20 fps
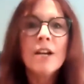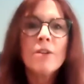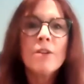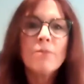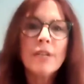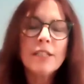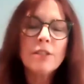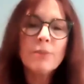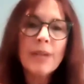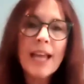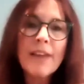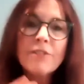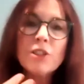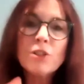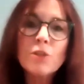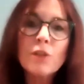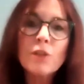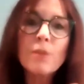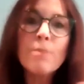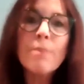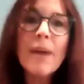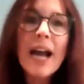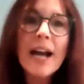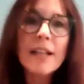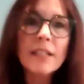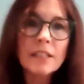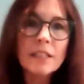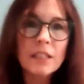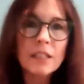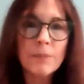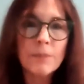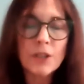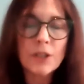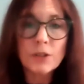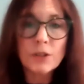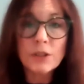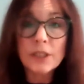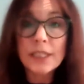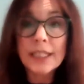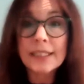right? So we have to sort of balance some of
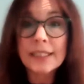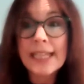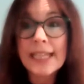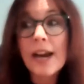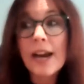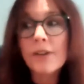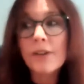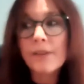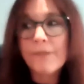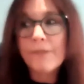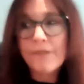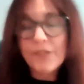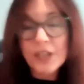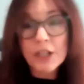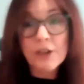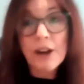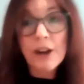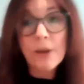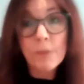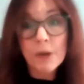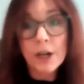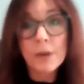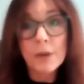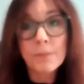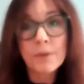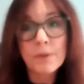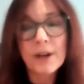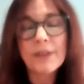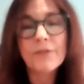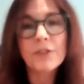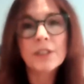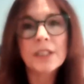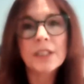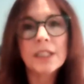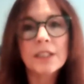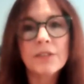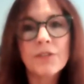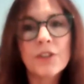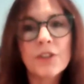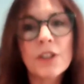those things out and figure out what our preference
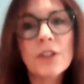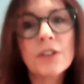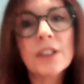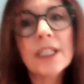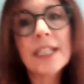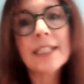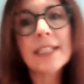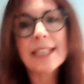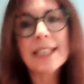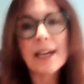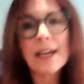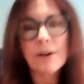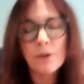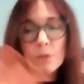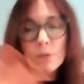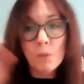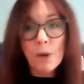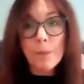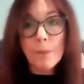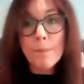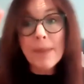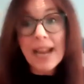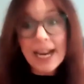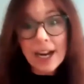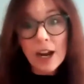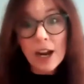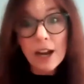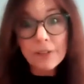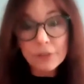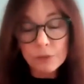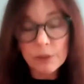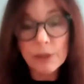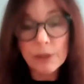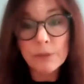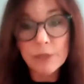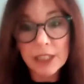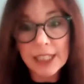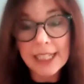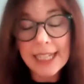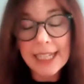is for those things out and what payoffs we
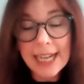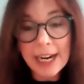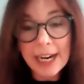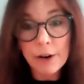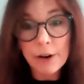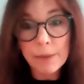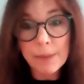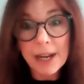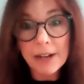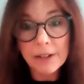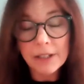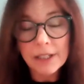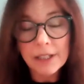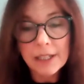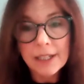really care about.